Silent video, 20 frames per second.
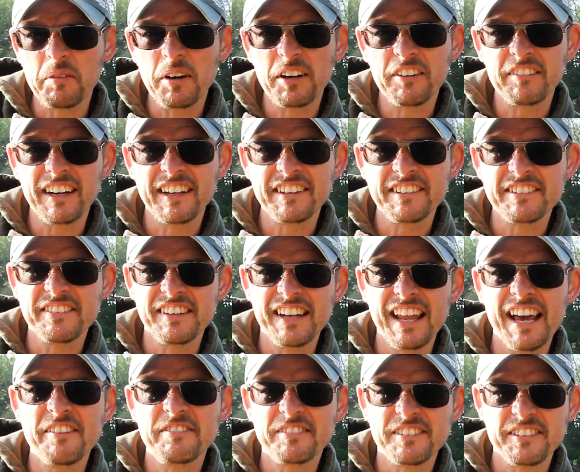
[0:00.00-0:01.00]
went round to the
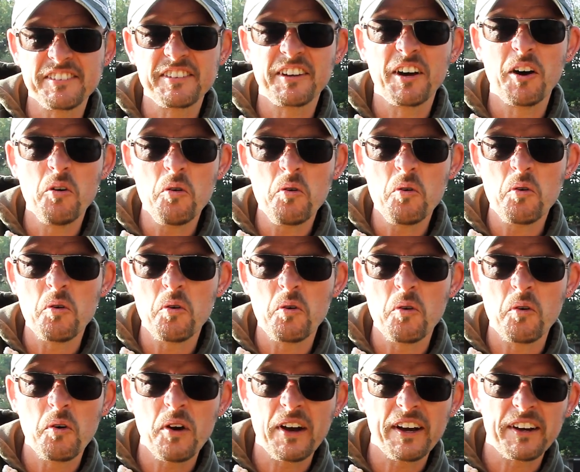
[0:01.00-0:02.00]
left. It's like,
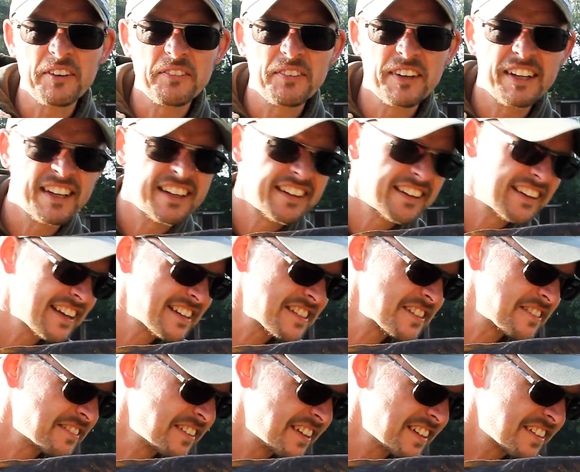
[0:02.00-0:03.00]
oh, hang on a minute, there's
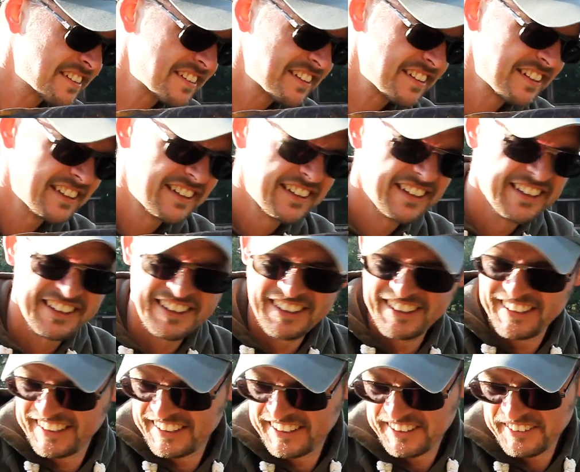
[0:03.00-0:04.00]
a fish.
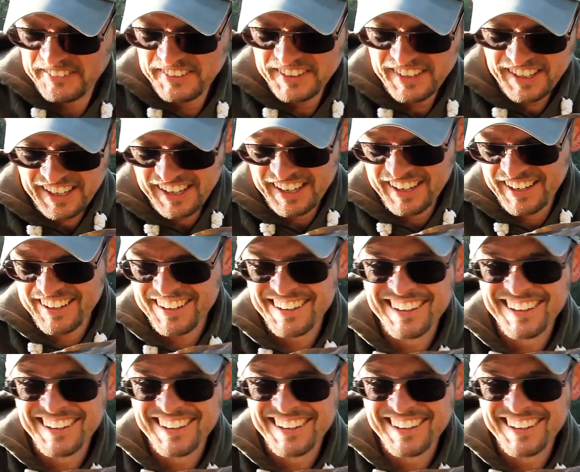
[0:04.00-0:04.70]
Yeah.